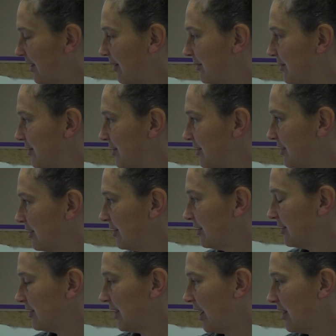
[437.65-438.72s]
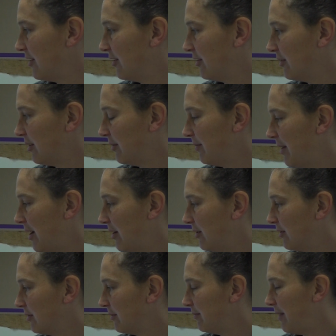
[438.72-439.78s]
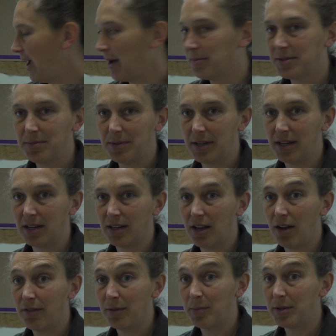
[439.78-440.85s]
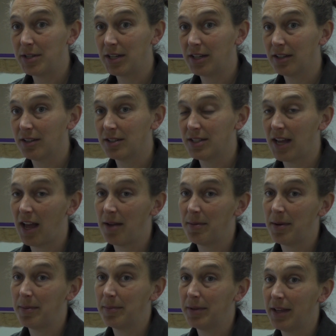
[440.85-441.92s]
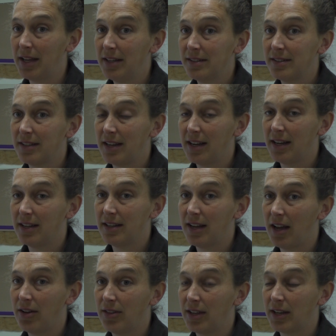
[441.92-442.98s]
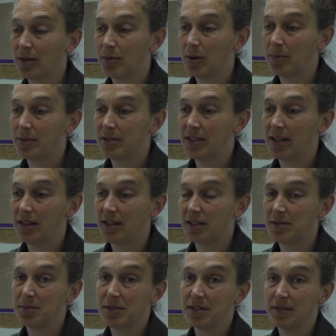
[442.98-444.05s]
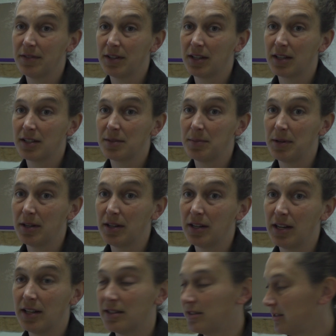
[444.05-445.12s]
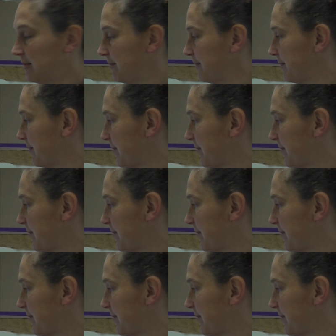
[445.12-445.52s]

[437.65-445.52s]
that was just a little side note about maps being of a particular time and place and how they can represent a specific experience.